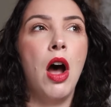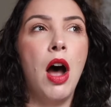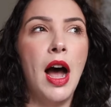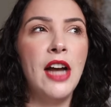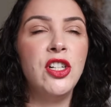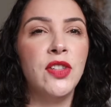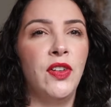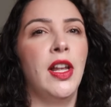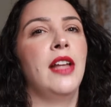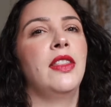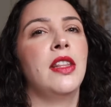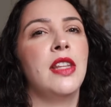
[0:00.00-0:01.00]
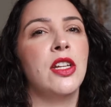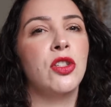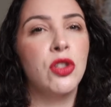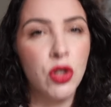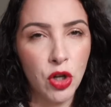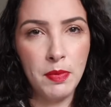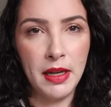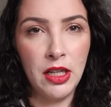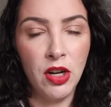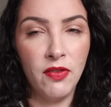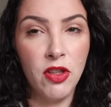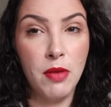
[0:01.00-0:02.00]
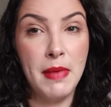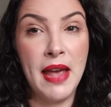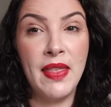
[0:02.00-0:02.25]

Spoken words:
I just feel like that there's too many of them